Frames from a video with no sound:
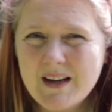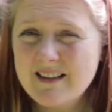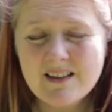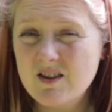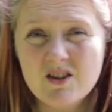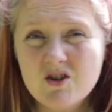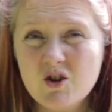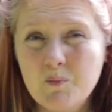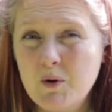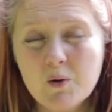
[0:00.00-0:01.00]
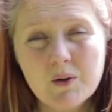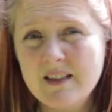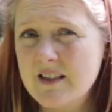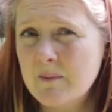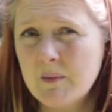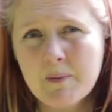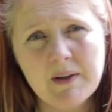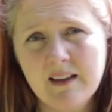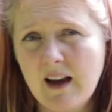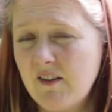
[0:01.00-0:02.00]
it's just purely and simply
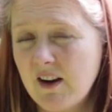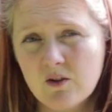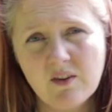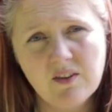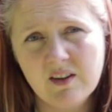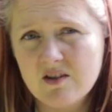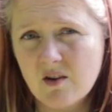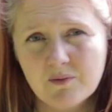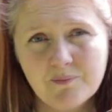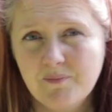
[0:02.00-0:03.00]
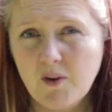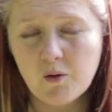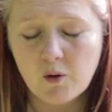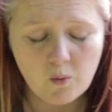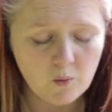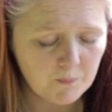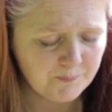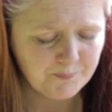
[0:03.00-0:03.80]
been that I've had other things on the go.